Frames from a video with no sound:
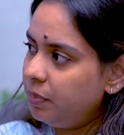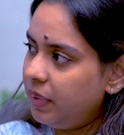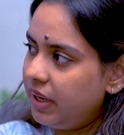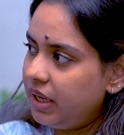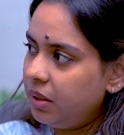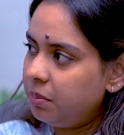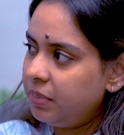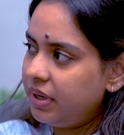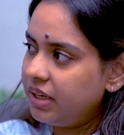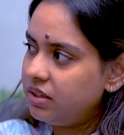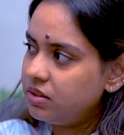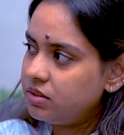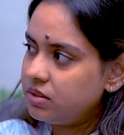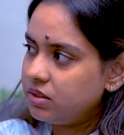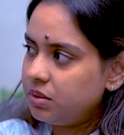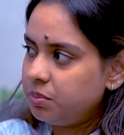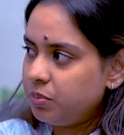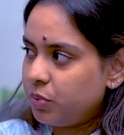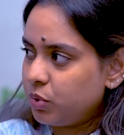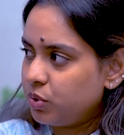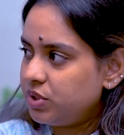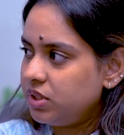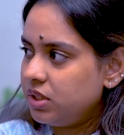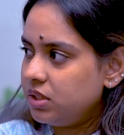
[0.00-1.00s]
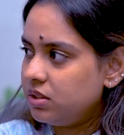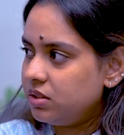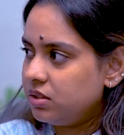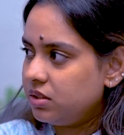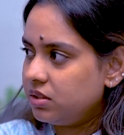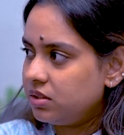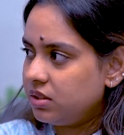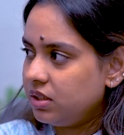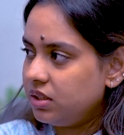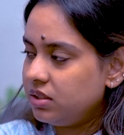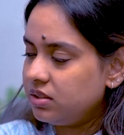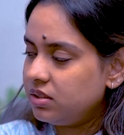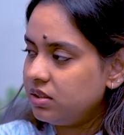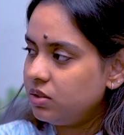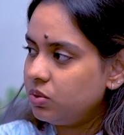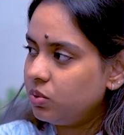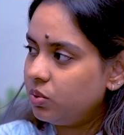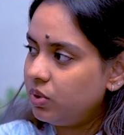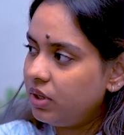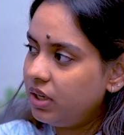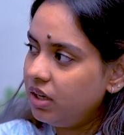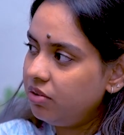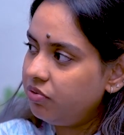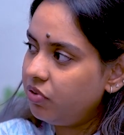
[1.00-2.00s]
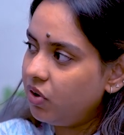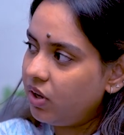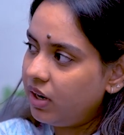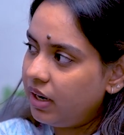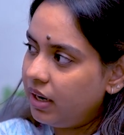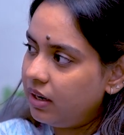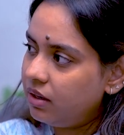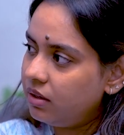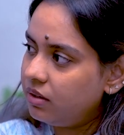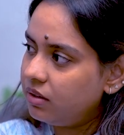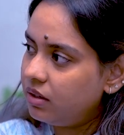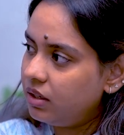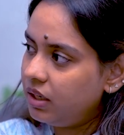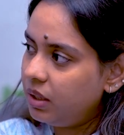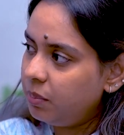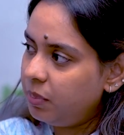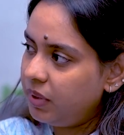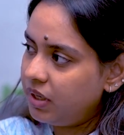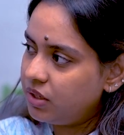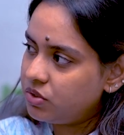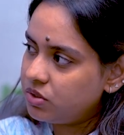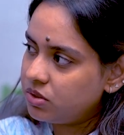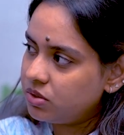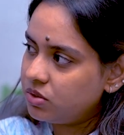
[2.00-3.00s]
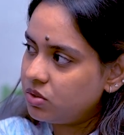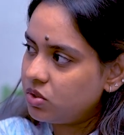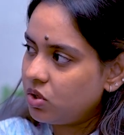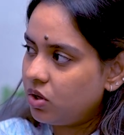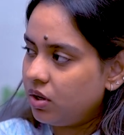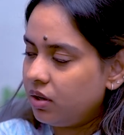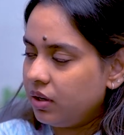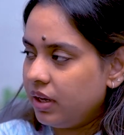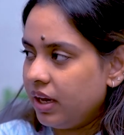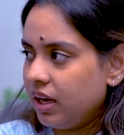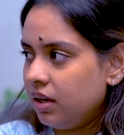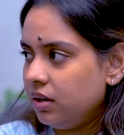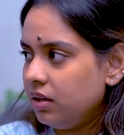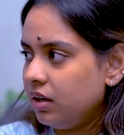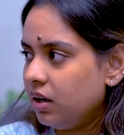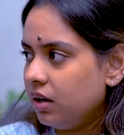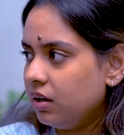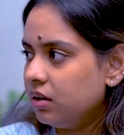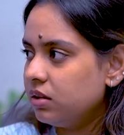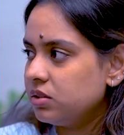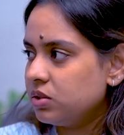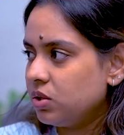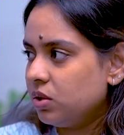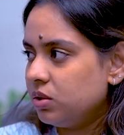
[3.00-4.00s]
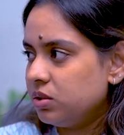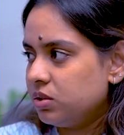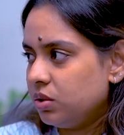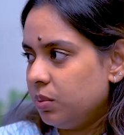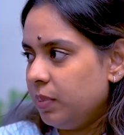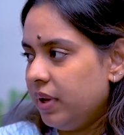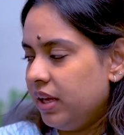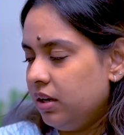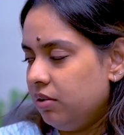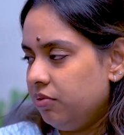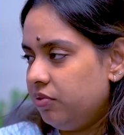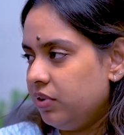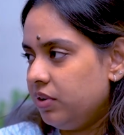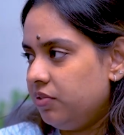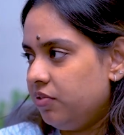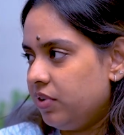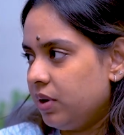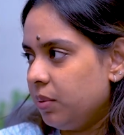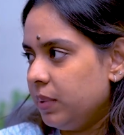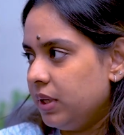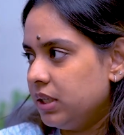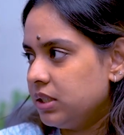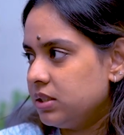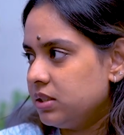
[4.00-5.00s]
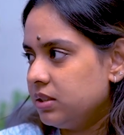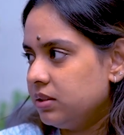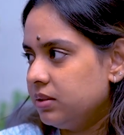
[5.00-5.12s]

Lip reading: pain medicine procedures, is it only for elderly patients or can youngers also benefit from it?